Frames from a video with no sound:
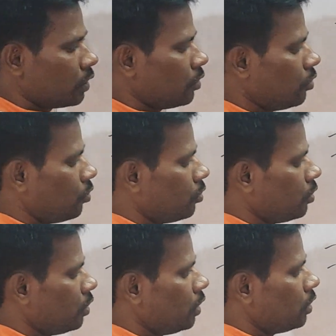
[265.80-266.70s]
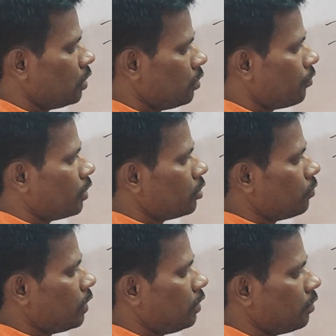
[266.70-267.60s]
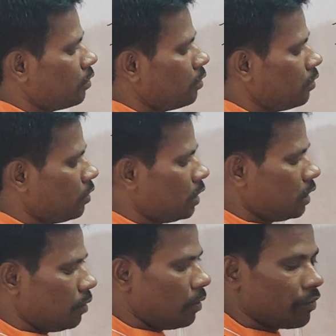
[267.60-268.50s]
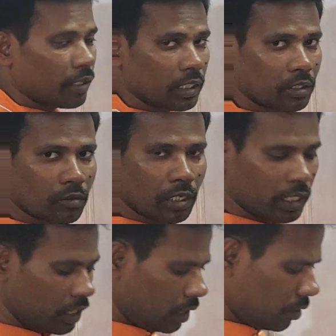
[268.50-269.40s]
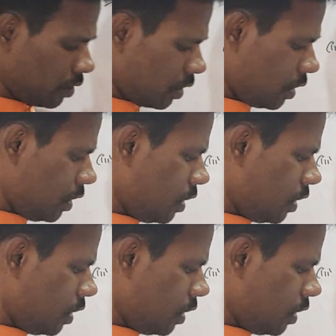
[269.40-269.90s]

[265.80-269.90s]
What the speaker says: So this is first one. Simplify it, you will get the answer.